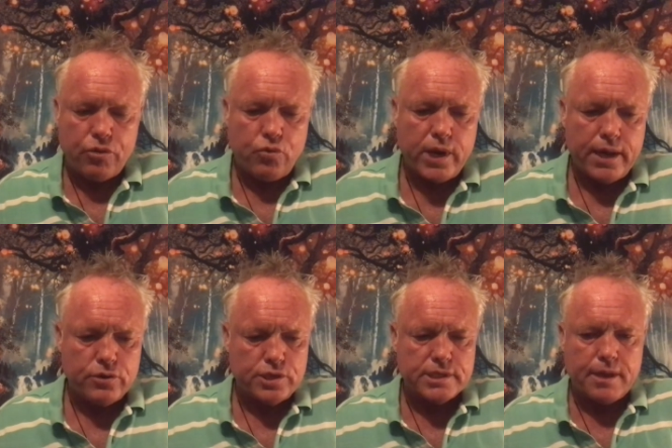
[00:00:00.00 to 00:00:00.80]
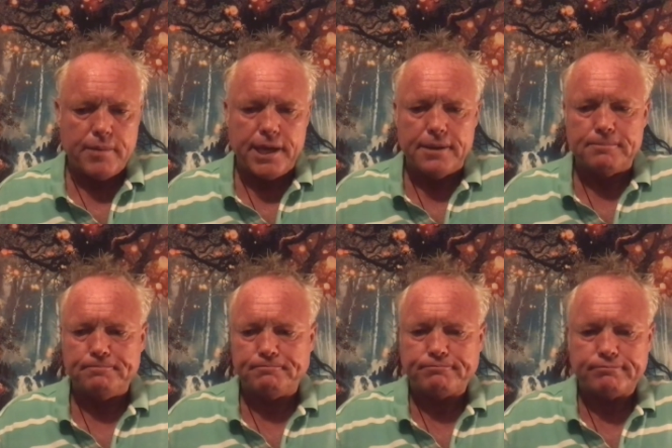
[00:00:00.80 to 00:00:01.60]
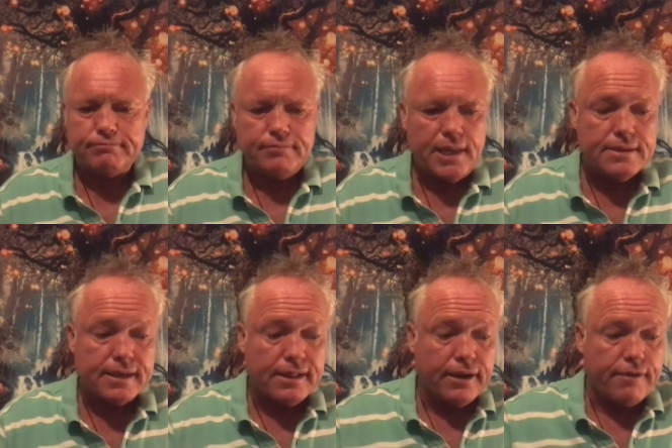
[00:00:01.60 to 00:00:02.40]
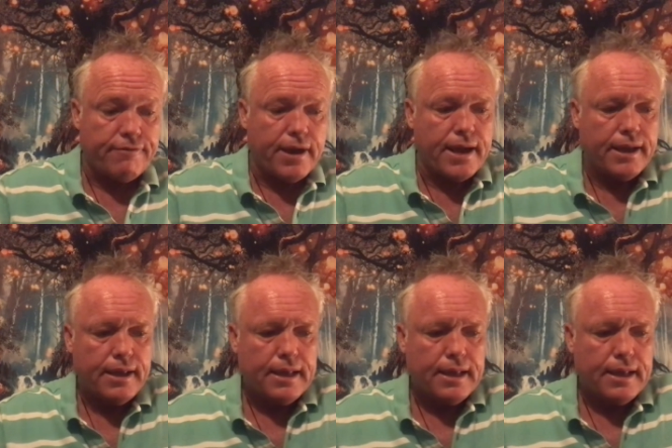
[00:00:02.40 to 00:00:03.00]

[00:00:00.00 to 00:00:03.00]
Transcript: three energies coming in. To clarify,